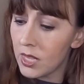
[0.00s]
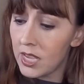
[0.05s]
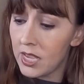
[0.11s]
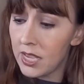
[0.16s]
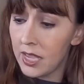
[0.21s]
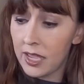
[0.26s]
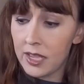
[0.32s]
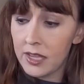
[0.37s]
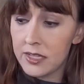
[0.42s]

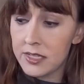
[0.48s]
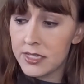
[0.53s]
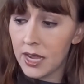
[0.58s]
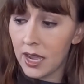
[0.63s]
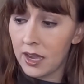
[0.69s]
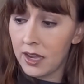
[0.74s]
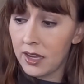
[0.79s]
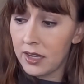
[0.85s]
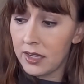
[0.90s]

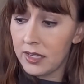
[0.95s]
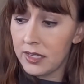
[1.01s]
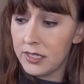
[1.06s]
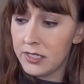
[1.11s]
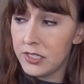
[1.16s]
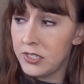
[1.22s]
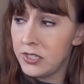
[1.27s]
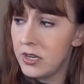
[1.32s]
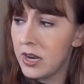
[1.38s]

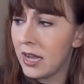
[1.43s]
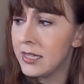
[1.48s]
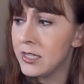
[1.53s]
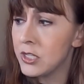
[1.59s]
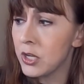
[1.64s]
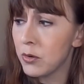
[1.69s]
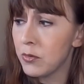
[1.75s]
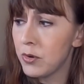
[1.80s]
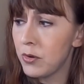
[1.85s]
I
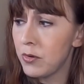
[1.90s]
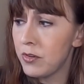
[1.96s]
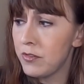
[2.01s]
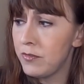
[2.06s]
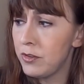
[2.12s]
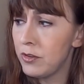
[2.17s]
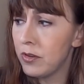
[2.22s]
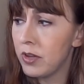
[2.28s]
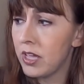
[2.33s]
don't know
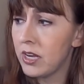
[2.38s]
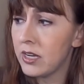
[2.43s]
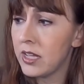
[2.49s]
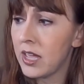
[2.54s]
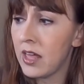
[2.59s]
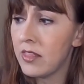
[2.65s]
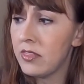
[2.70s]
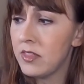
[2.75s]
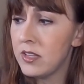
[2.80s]
if you can
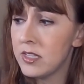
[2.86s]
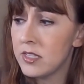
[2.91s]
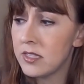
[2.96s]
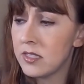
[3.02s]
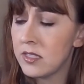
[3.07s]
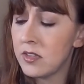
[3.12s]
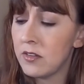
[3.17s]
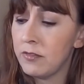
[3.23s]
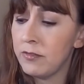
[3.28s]
get
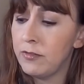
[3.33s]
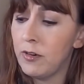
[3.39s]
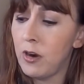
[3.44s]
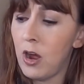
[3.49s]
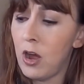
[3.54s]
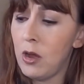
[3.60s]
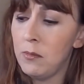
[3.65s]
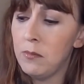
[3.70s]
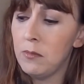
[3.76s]
this
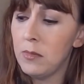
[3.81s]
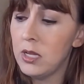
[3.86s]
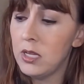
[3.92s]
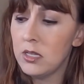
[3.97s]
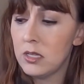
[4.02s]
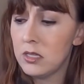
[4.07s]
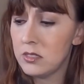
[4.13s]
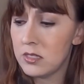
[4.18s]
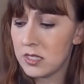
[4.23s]
from
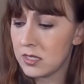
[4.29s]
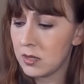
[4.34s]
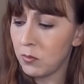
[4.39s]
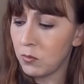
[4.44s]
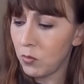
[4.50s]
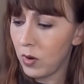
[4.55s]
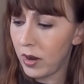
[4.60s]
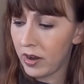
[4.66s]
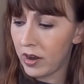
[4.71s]

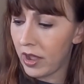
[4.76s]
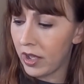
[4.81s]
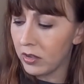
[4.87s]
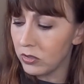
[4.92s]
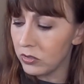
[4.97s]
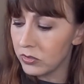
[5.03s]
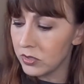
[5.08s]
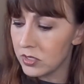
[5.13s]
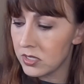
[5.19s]
somewhere
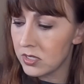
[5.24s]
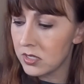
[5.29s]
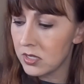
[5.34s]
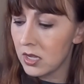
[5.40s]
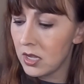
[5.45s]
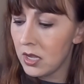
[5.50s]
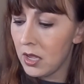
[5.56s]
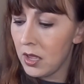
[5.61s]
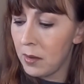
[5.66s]
else,
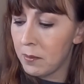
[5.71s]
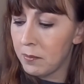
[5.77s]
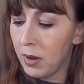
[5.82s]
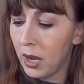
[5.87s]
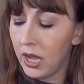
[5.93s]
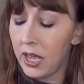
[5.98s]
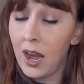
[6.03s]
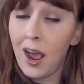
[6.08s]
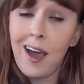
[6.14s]

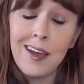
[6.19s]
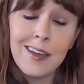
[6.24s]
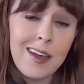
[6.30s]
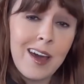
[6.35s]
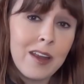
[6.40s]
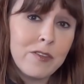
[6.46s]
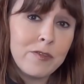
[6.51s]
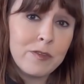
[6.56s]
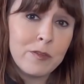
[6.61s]
but I
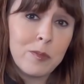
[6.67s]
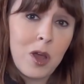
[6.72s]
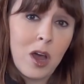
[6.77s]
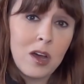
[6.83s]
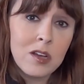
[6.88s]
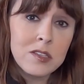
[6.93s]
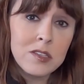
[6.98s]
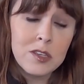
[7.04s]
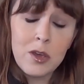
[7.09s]
got it from
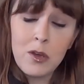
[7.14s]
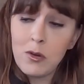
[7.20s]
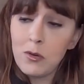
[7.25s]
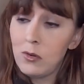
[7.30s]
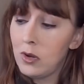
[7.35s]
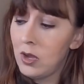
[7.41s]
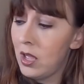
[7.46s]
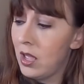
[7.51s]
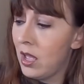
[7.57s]

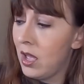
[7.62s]
Costco.